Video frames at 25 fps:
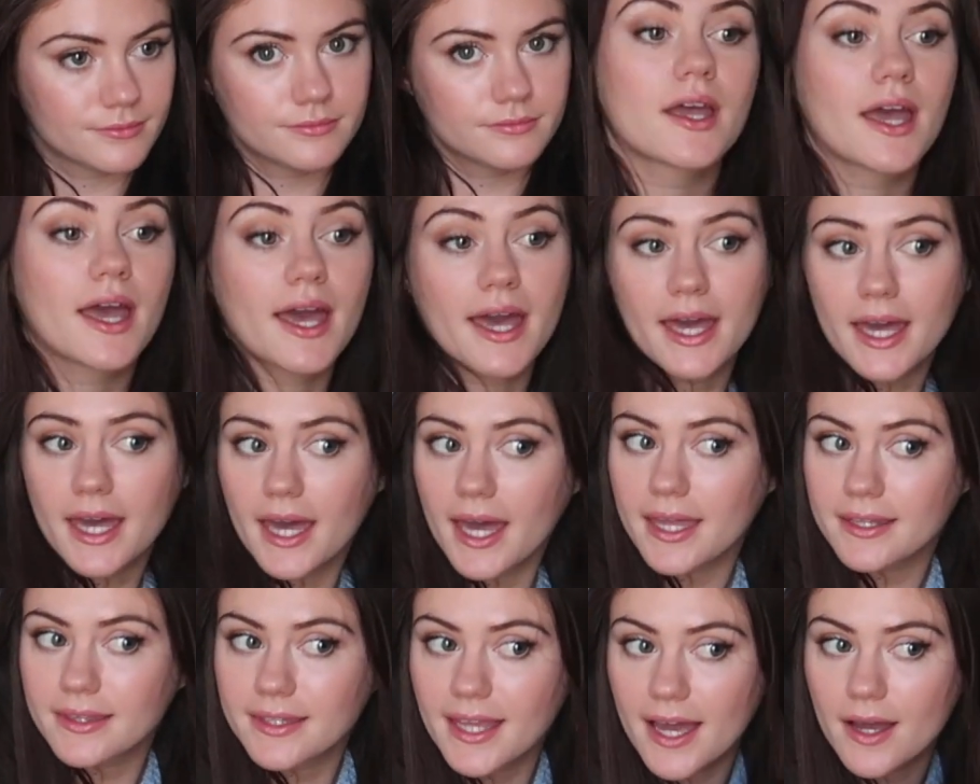Okay,
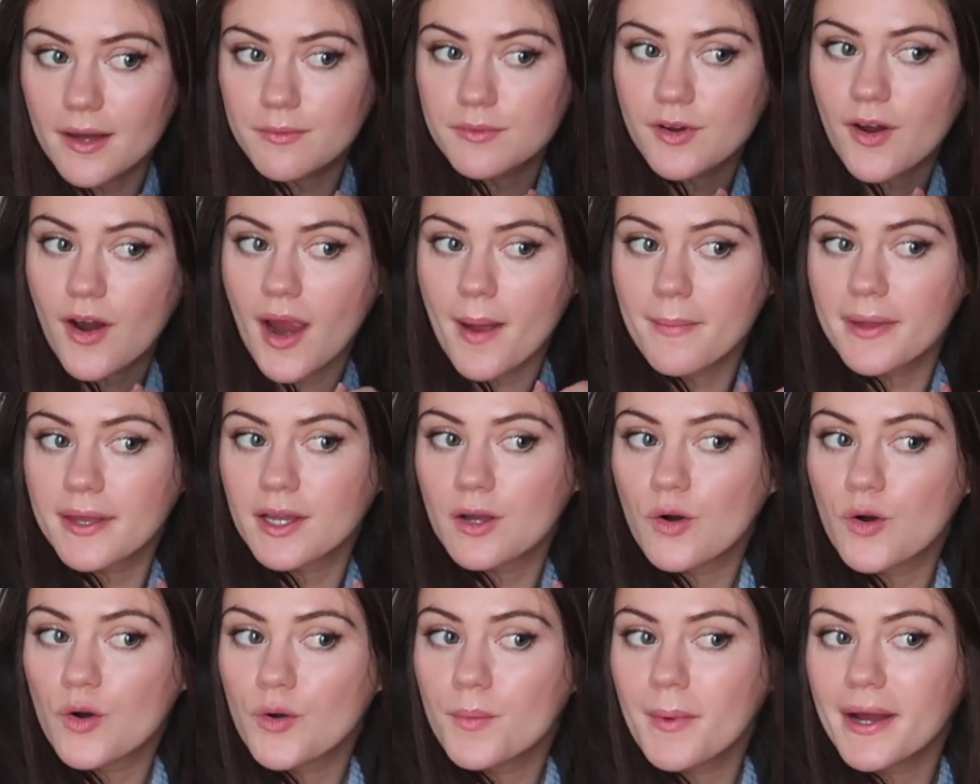and now I'm grabbing
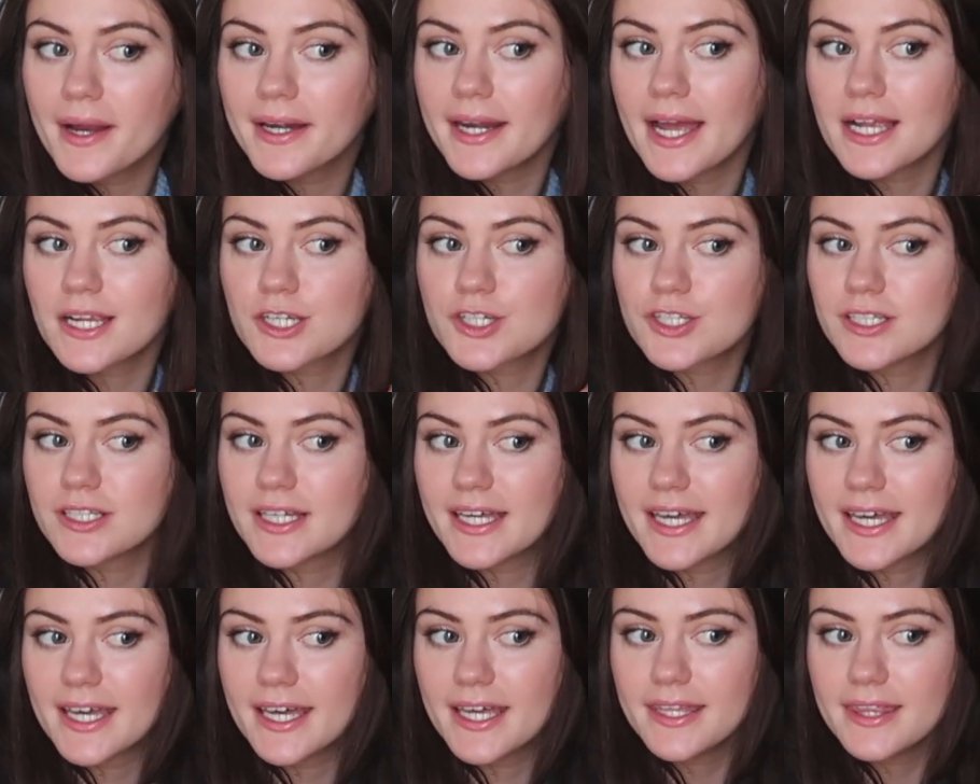all my natural
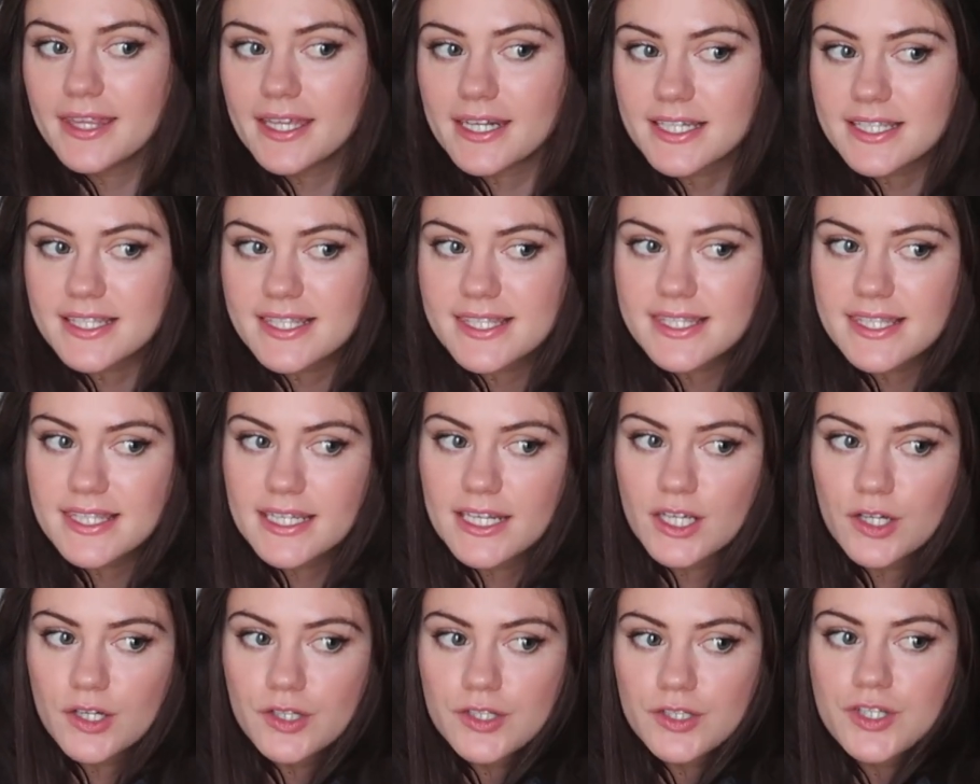hair that is
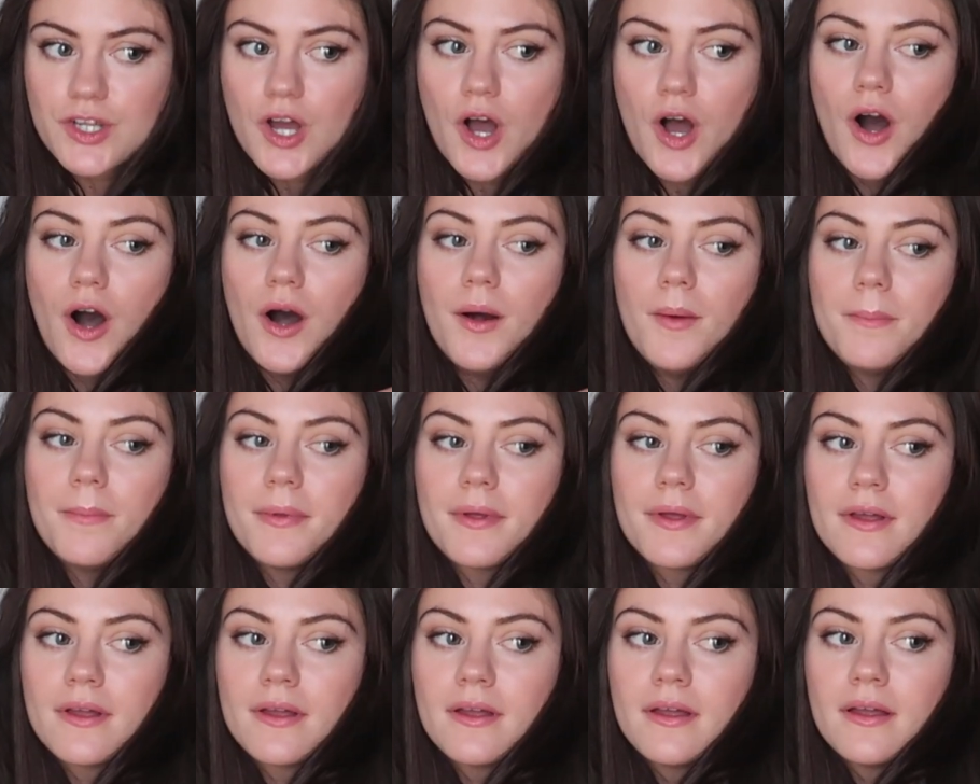sitting on top.
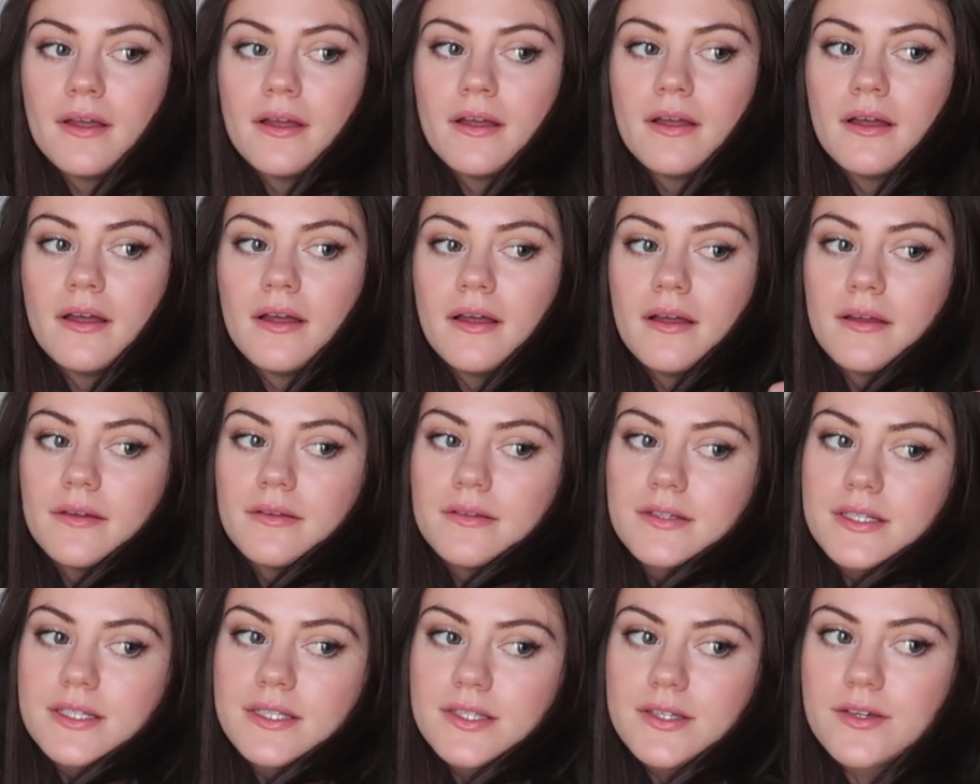
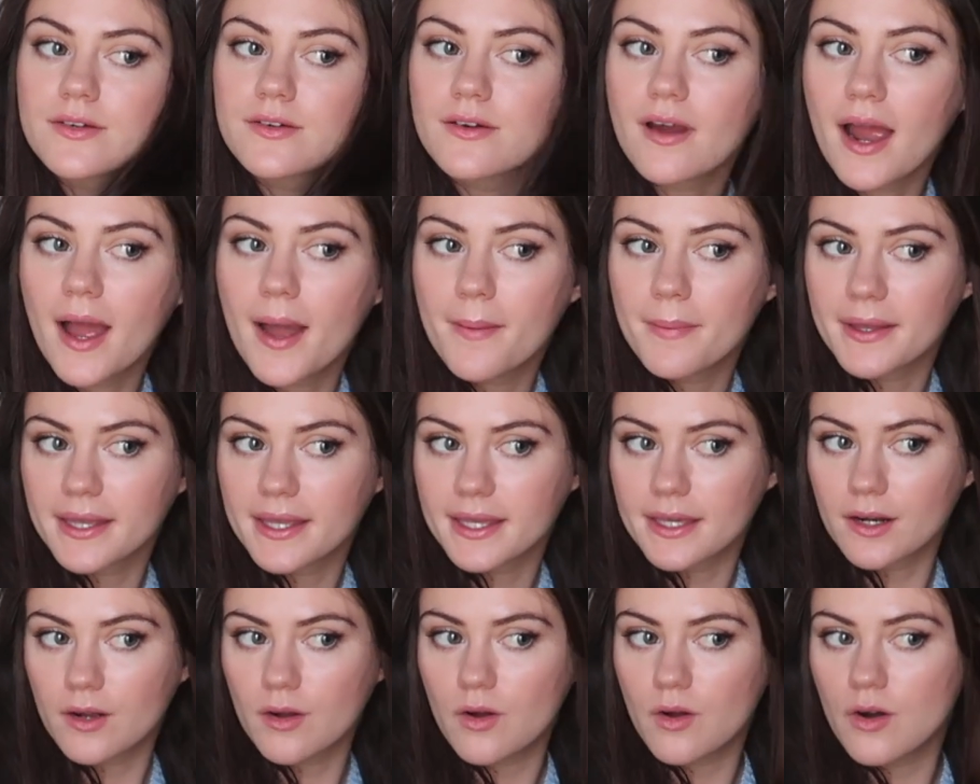Just grabbing
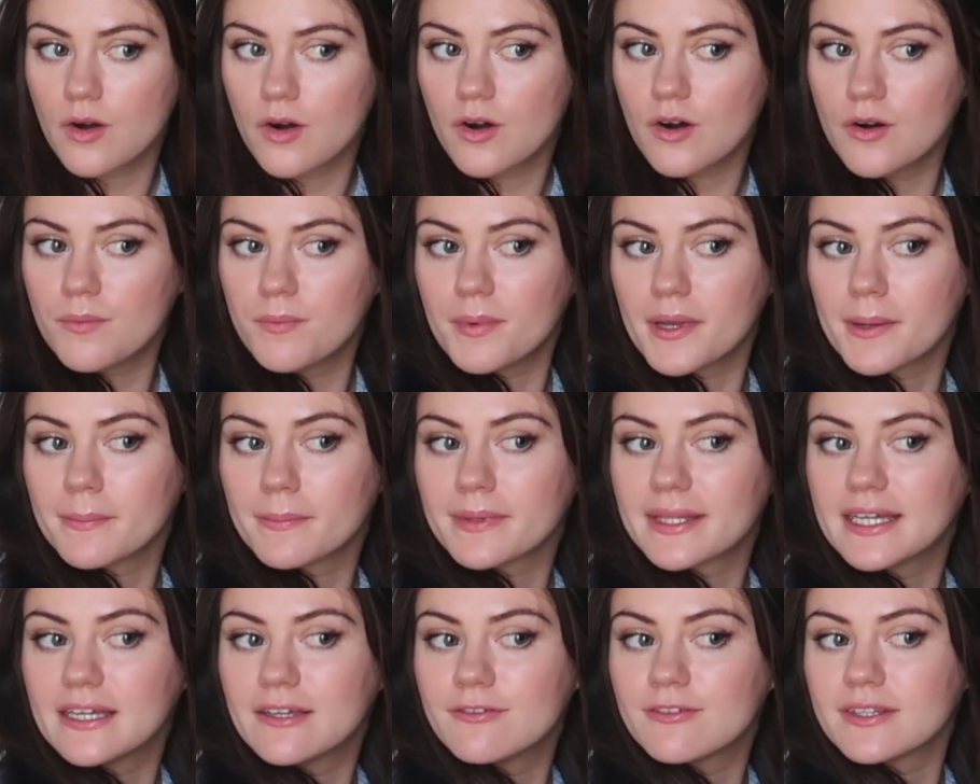it all, but I'm
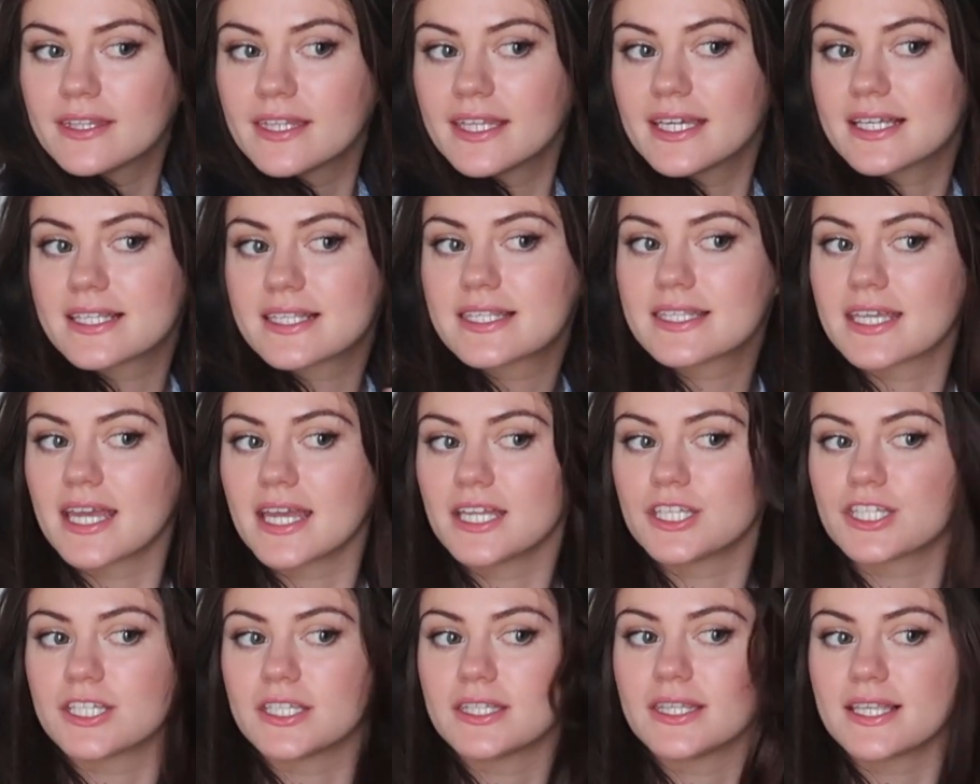leaving the
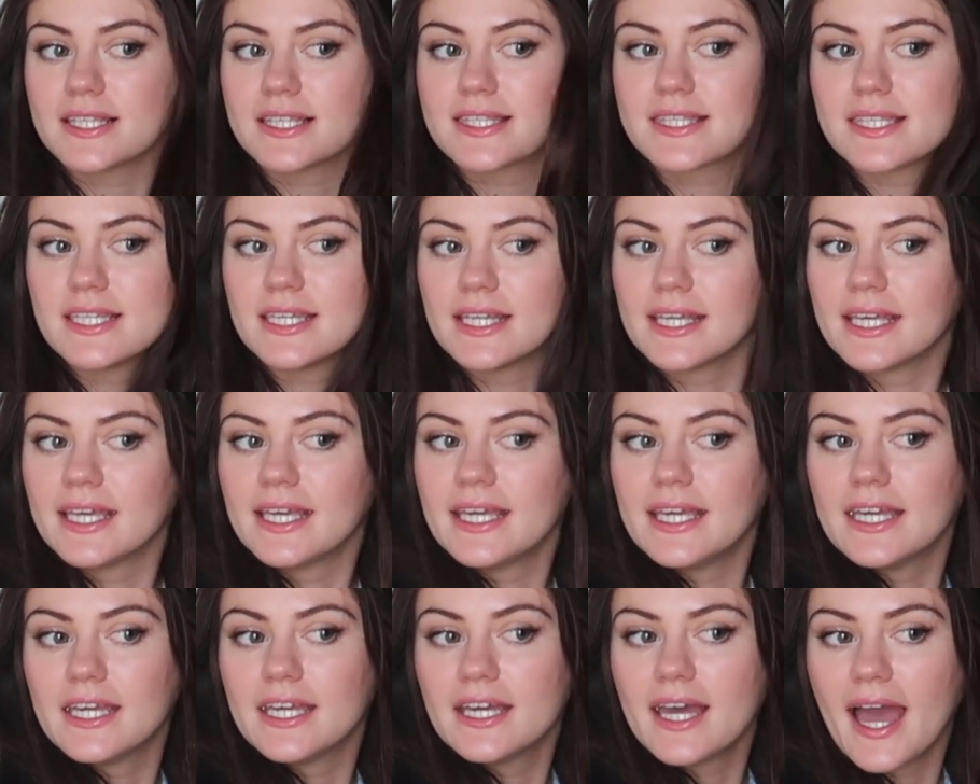extension that's sitting
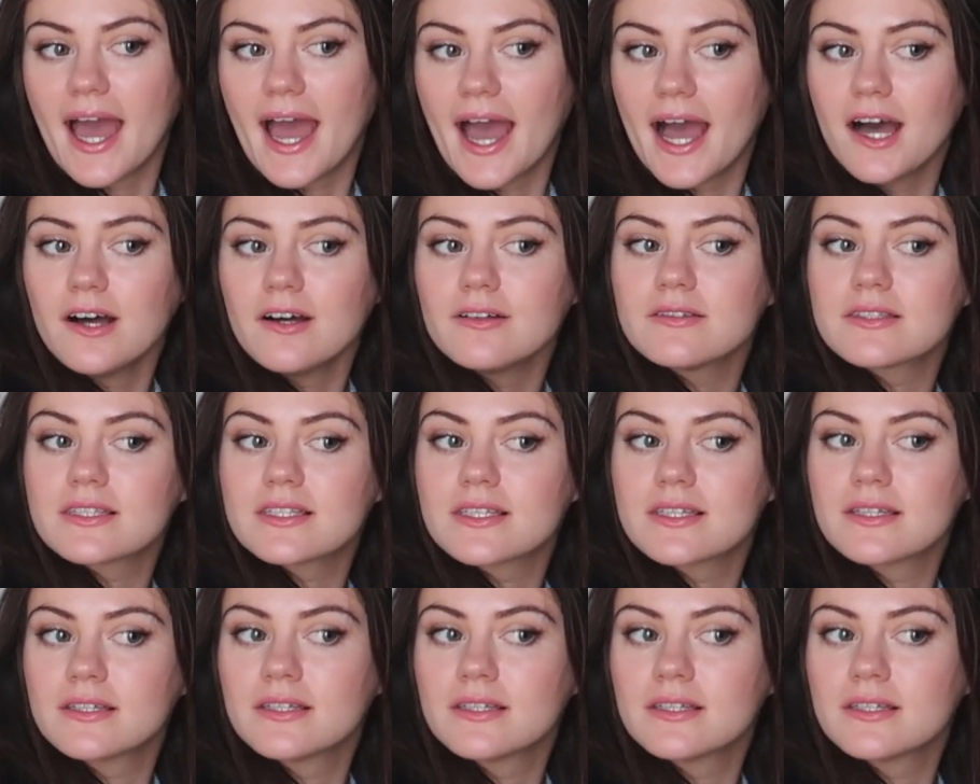here out.